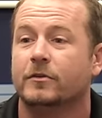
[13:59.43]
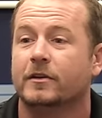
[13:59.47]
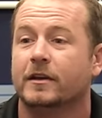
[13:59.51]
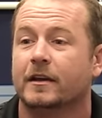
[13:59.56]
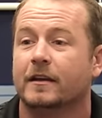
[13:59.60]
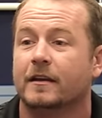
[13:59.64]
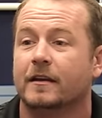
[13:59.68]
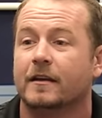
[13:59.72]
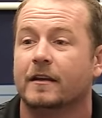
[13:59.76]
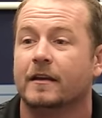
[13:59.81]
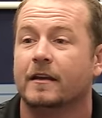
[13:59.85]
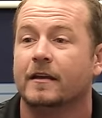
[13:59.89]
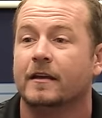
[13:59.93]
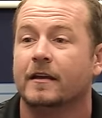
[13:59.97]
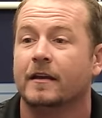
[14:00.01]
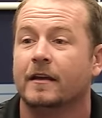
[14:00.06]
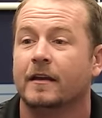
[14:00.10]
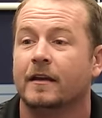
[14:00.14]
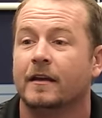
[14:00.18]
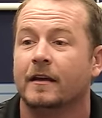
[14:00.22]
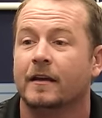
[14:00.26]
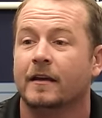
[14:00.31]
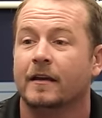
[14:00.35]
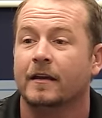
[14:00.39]
can
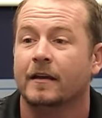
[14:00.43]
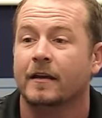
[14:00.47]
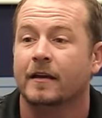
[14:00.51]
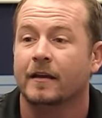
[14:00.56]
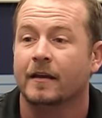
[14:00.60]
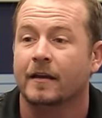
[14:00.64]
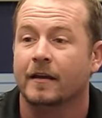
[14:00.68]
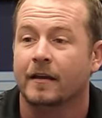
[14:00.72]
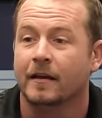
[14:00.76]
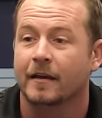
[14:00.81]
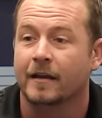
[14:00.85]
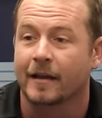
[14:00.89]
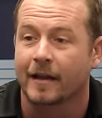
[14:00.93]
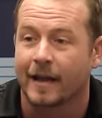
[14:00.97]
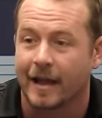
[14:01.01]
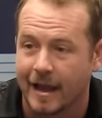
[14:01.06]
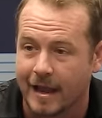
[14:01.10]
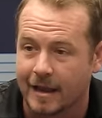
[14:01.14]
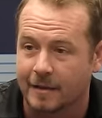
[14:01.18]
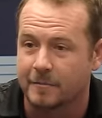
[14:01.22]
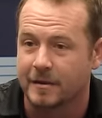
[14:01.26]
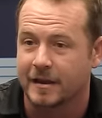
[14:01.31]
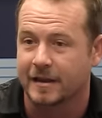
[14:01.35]
hang